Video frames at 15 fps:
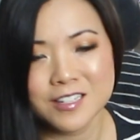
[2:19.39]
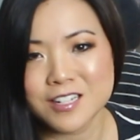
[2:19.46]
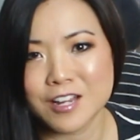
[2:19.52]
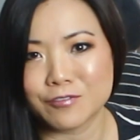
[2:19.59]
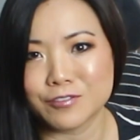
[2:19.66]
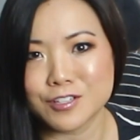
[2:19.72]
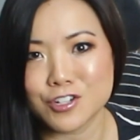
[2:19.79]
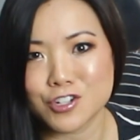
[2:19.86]

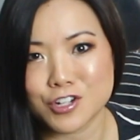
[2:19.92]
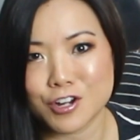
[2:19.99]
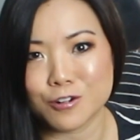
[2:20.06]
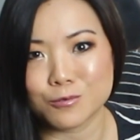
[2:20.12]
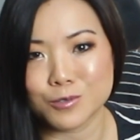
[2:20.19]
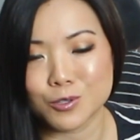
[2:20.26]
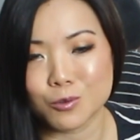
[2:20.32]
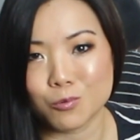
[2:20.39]
definitely share
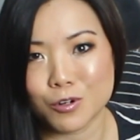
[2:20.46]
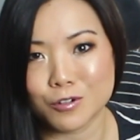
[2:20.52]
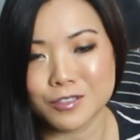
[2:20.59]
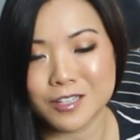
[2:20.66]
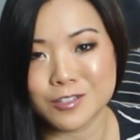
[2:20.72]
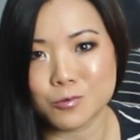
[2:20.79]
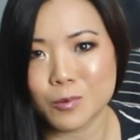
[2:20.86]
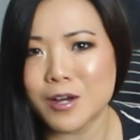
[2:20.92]
it with the
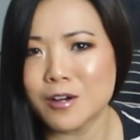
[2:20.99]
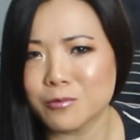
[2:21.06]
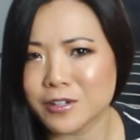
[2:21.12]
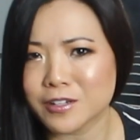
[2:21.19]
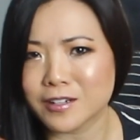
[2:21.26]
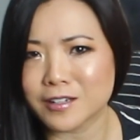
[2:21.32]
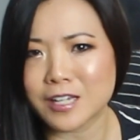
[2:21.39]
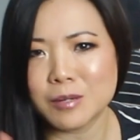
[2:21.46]
world as well. We're
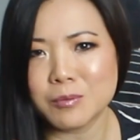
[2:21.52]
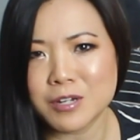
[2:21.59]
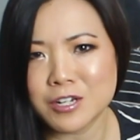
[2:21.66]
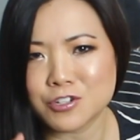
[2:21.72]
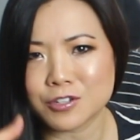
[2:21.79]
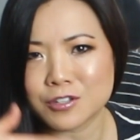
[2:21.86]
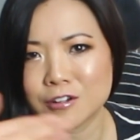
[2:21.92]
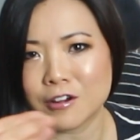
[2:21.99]
going to keep
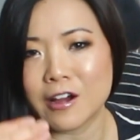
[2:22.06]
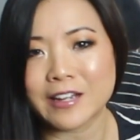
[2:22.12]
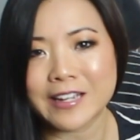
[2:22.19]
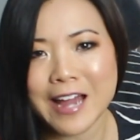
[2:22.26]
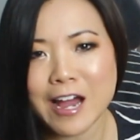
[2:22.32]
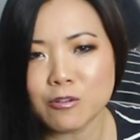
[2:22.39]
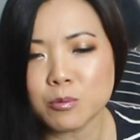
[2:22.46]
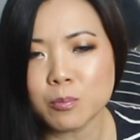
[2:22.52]
each other
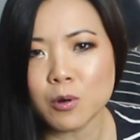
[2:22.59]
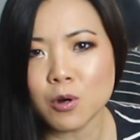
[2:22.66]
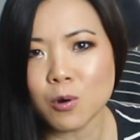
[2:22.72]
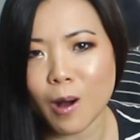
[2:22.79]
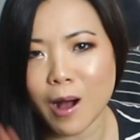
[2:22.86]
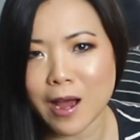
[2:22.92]
accountable.